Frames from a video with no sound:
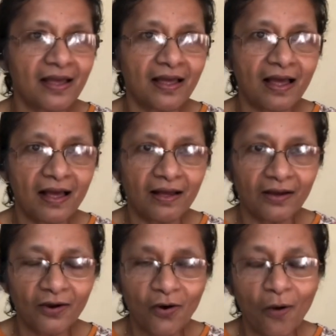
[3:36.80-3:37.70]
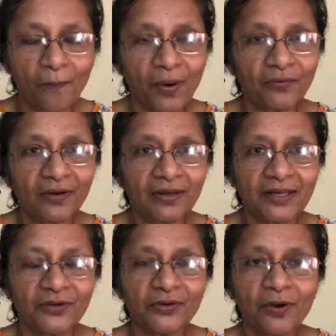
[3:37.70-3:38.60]
uh, compound
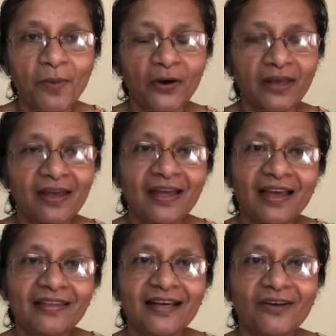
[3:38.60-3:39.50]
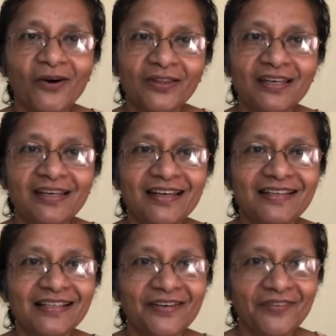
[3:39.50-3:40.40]
into your body. The North
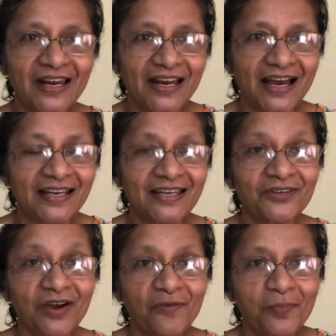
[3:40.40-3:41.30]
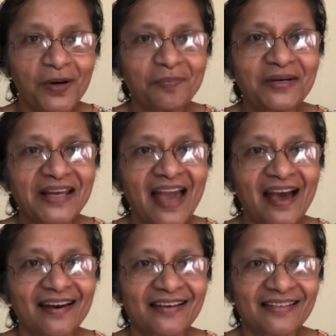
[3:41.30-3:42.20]
Indians are very lucky to have purple
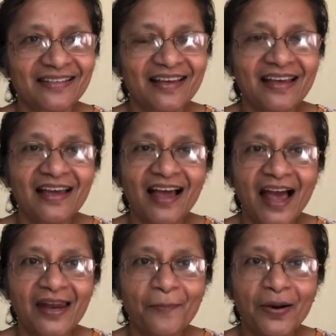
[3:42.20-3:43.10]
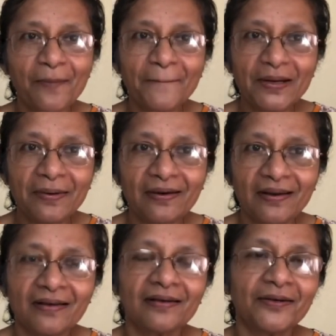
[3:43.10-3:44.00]
carrots and purple
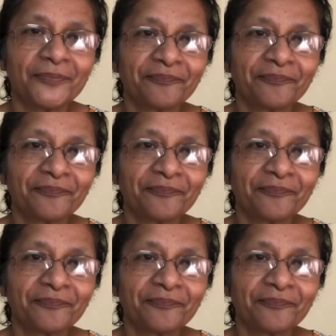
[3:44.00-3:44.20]
uh,